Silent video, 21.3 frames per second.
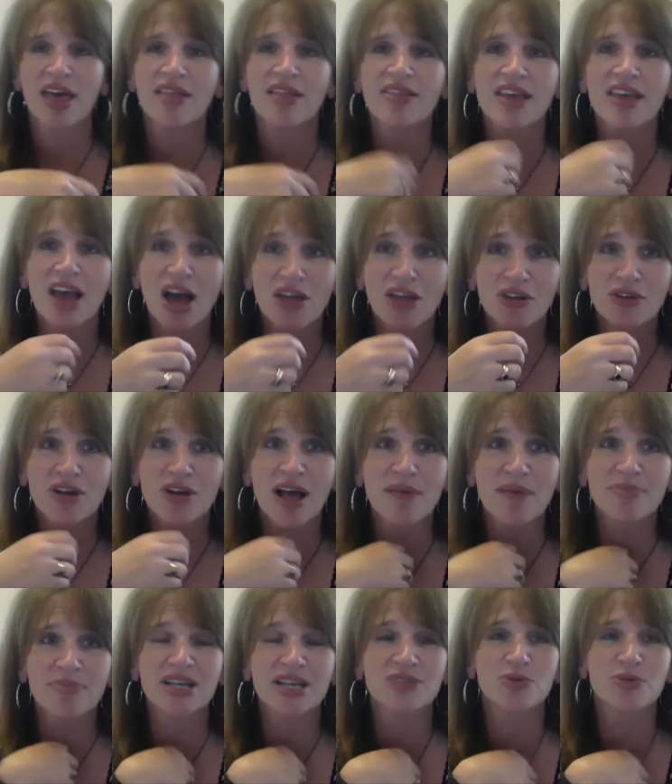The other
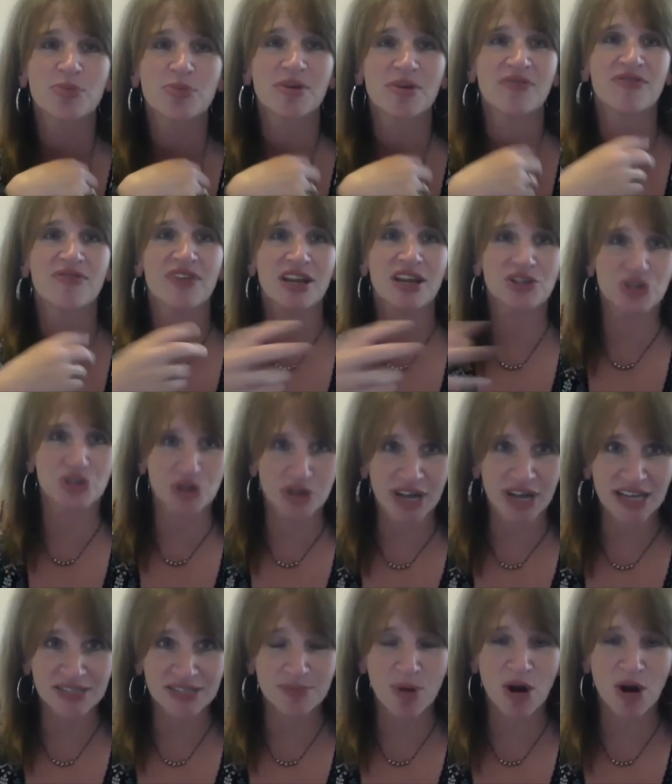companies will be featured as